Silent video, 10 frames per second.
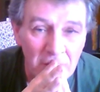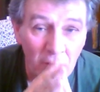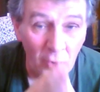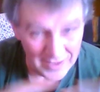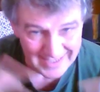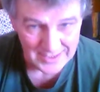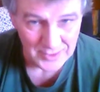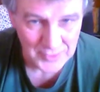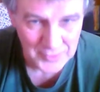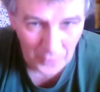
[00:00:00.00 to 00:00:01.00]
or in the
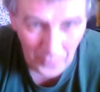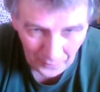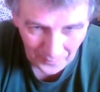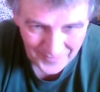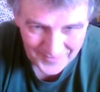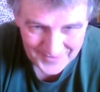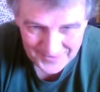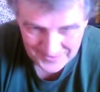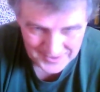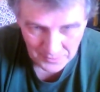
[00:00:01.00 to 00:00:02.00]
storm,
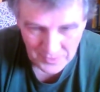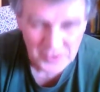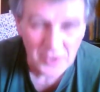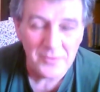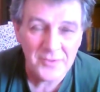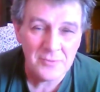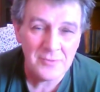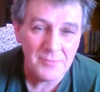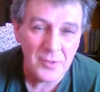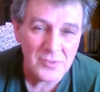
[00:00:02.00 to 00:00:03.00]
when someone's going through
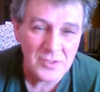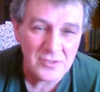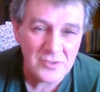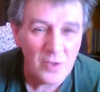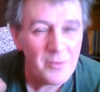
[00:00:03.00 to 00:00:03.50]
an emotional storm.